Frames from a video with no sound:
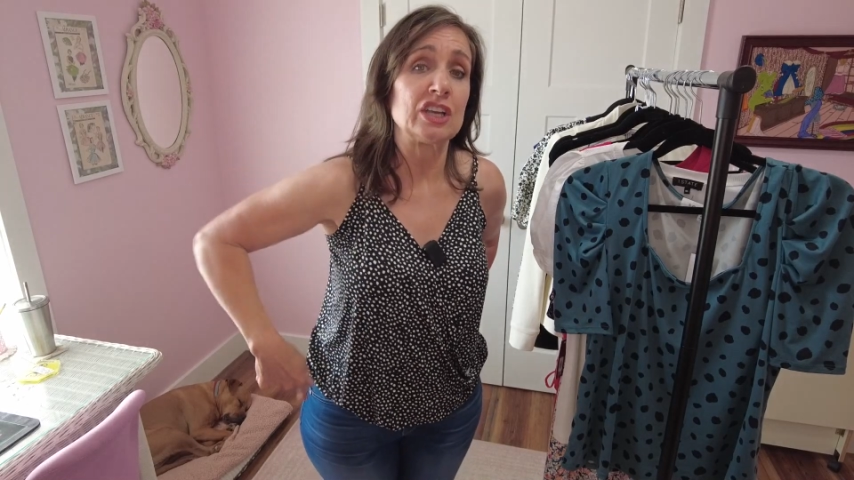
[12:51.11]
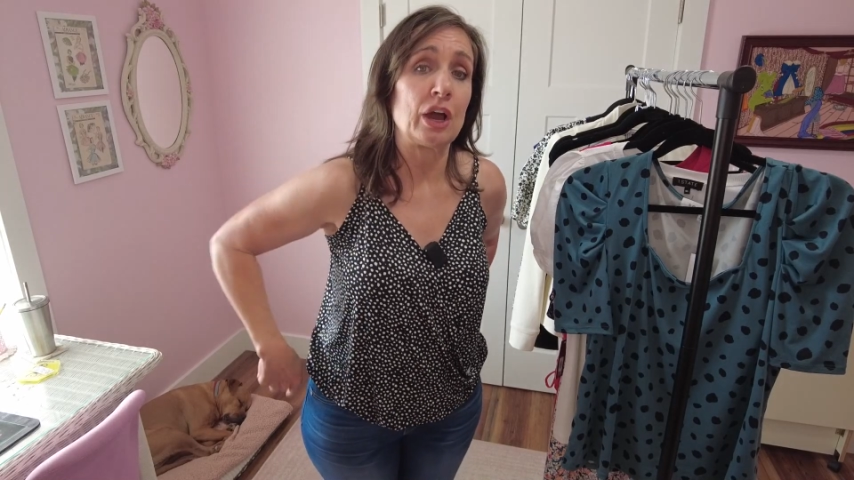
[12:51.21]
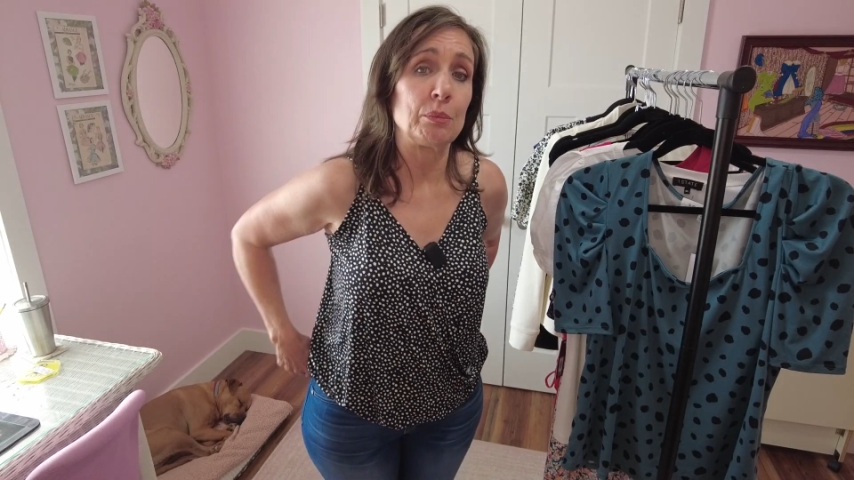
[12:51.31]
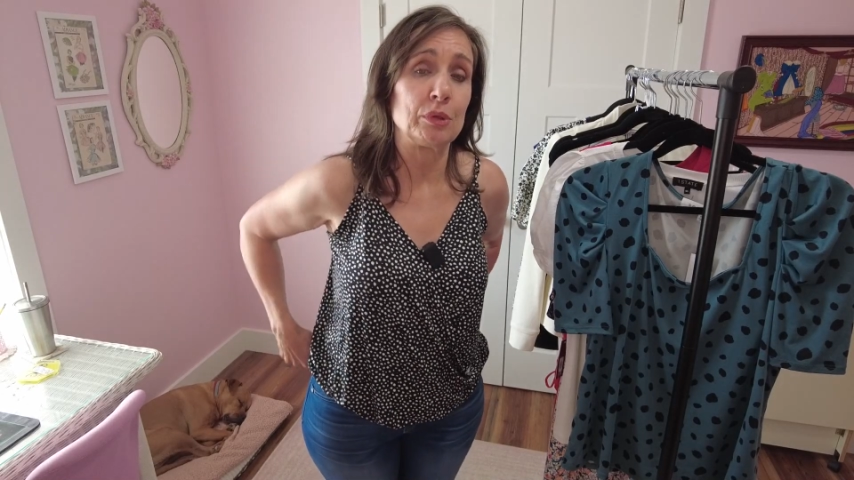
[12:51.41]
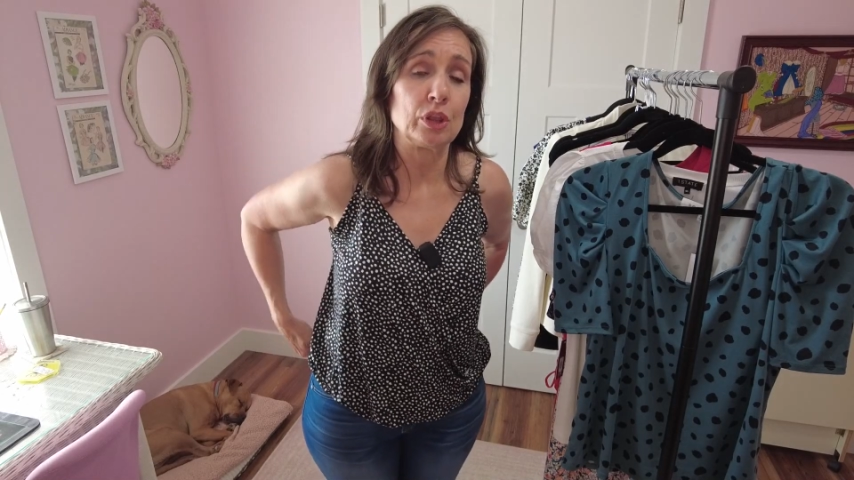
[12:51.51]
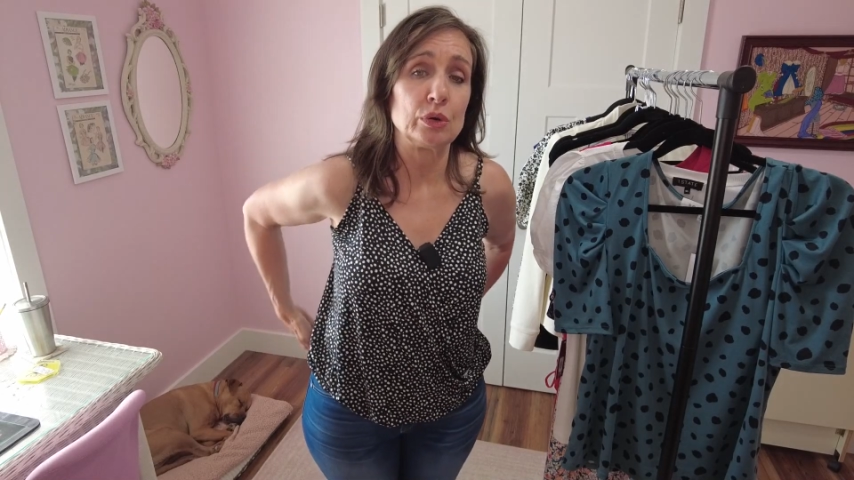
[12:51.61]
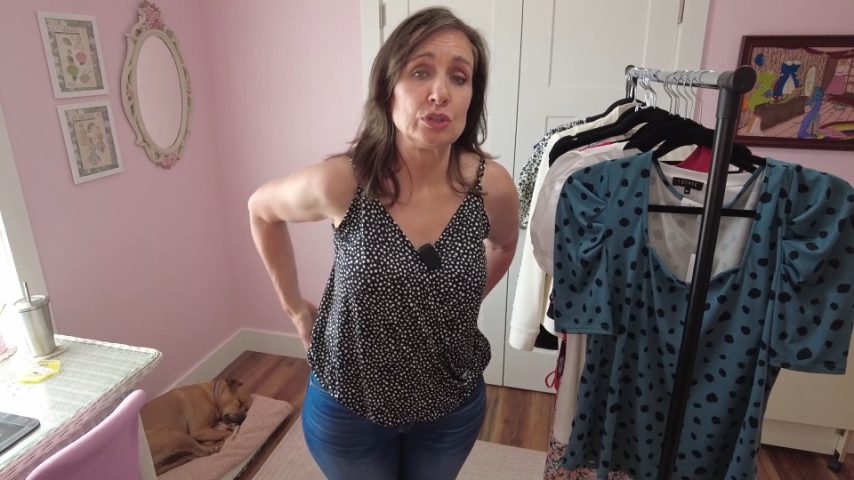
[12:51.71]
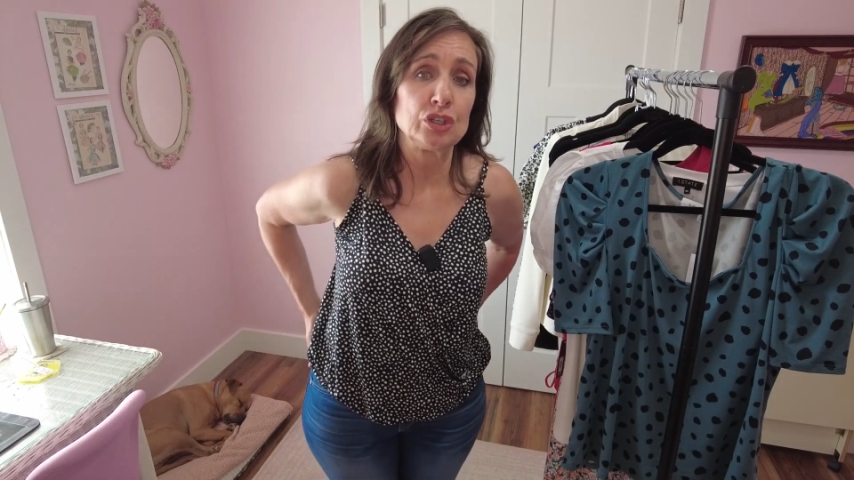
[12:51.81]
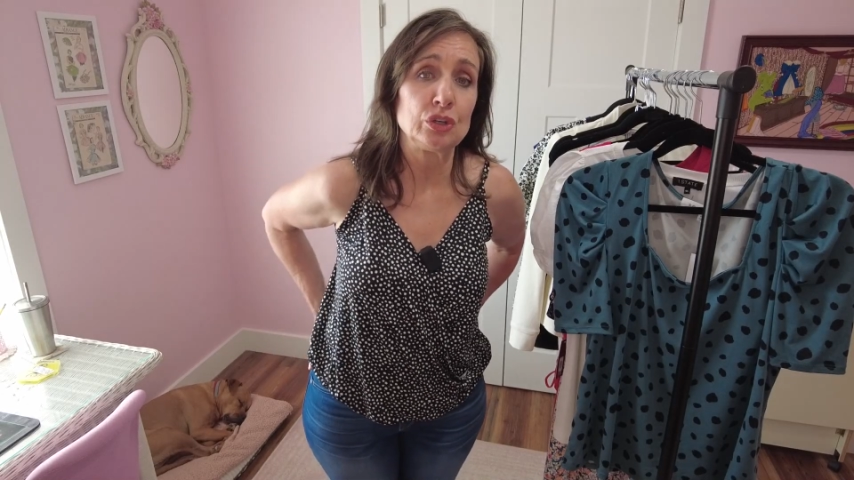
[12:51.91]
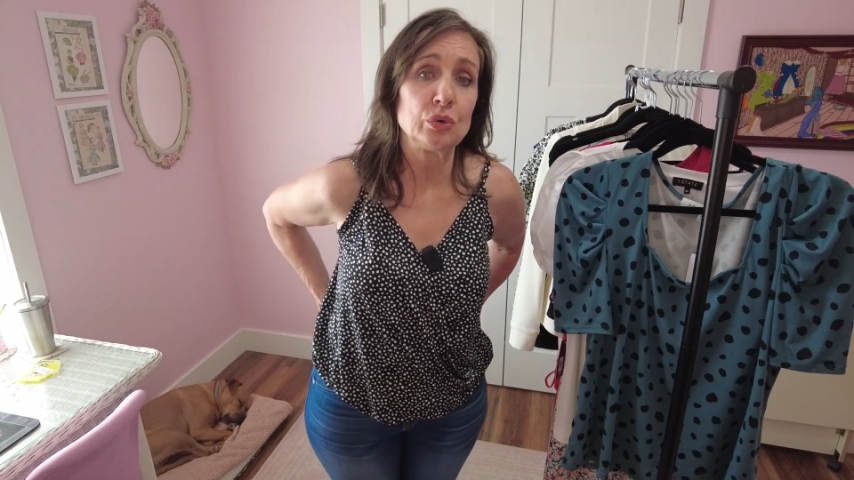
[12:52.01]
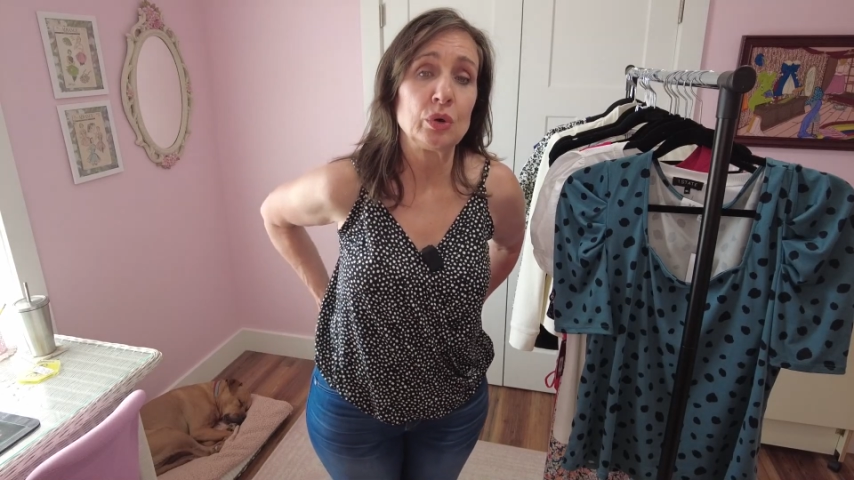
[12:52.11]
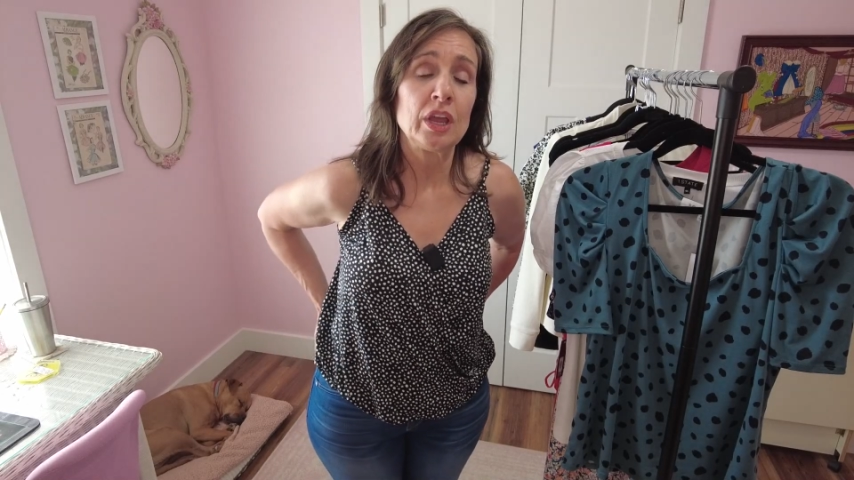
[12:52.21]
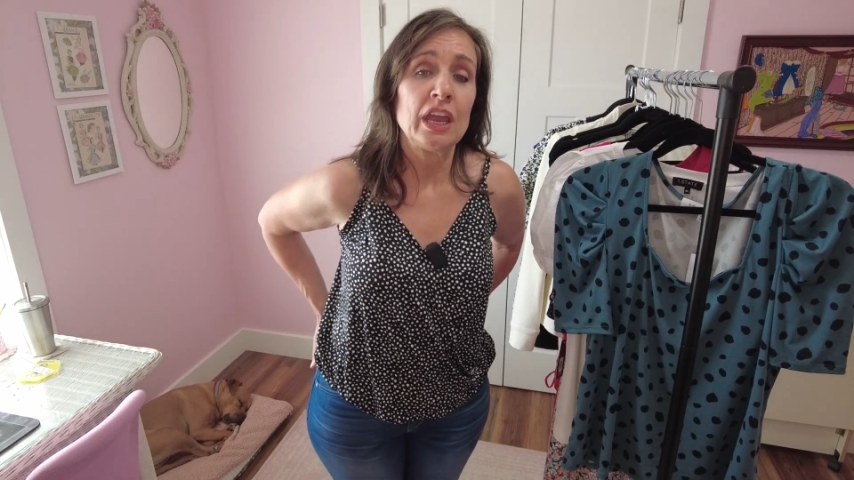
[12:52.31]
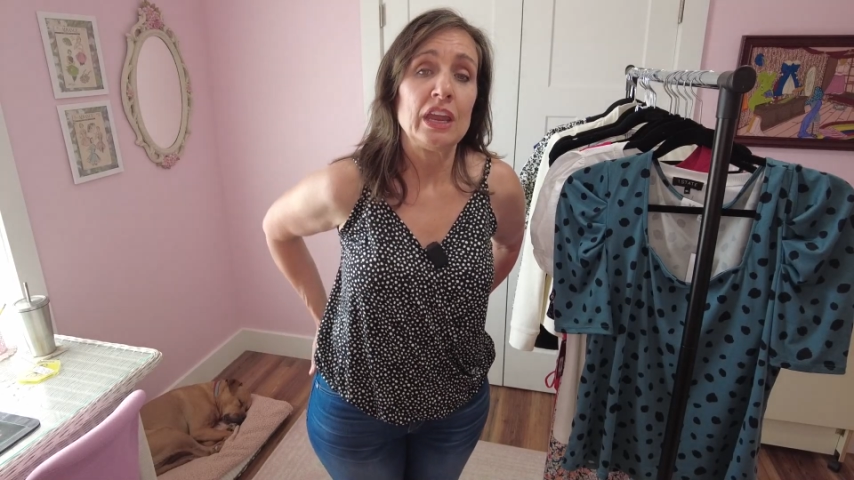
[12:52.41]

down below too.